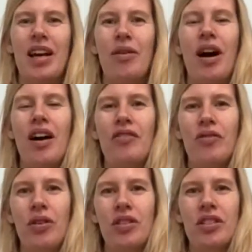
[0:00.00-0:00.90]
Now,
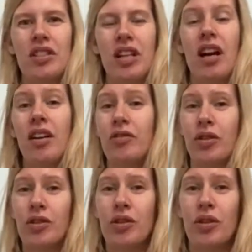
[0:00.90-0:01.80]
I've got
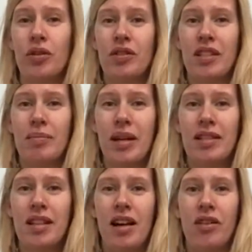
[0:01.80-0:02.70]
scoliosis
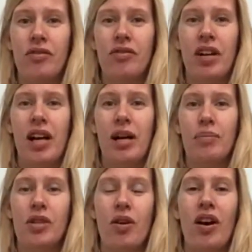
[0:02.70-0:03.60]
myself,
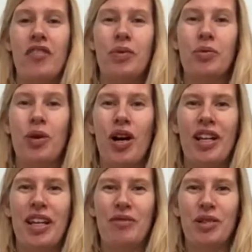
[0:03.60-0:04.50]
so I've been
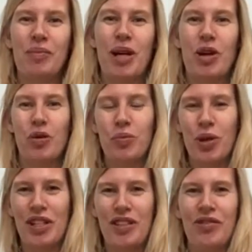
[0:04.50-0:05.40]
working with my own
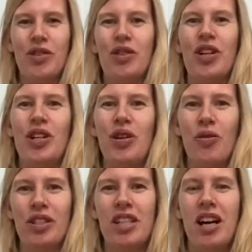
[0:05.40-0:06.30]
body for a
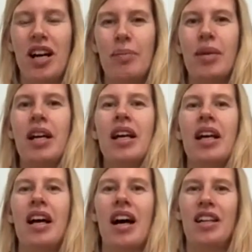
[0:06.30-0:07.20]
long time.
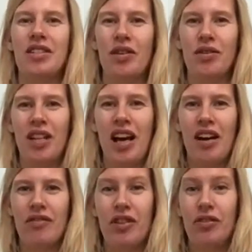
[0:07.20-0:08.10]
I don't
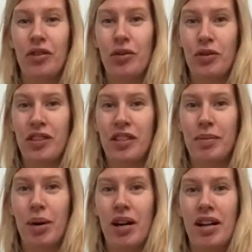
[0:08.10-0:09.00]
have a fused
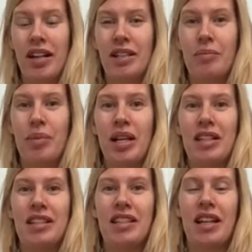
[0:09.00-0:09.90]
spine,
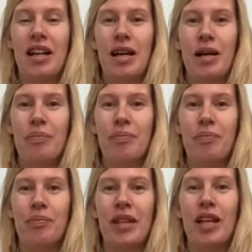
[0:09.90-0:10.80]
but
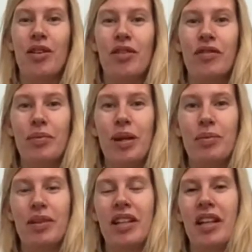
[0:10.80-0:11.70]
a lot of the
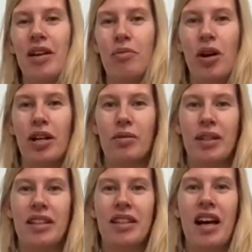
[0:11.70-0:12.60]
people that I work
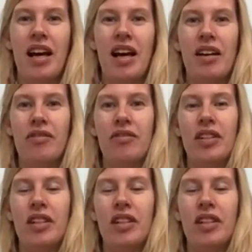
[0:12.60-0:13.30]
with have